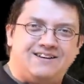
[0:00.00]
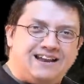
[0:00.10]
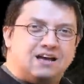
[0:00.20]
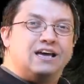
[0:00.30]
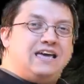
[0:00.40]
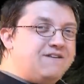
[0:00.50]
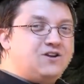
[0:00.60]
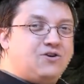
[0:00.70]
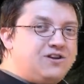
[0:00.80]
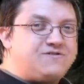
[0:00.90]
I mean,
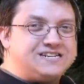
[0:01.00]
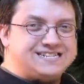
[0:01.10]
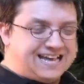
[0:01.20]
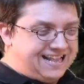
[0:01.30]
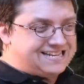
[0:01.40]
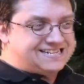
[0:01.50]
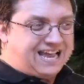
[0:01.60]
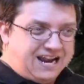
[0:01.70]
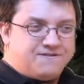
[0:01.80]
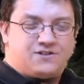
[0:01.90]
even though you've just got this
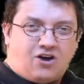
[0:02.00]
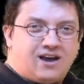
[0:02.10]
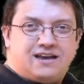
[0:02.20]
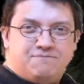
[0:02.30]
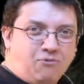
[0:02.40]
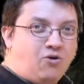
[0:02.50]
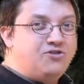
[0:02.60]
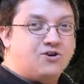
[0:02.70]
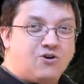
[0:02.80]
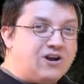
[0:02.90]
kind of talking
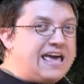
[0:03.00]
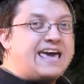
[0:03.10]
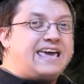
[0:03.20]
mold in the corner,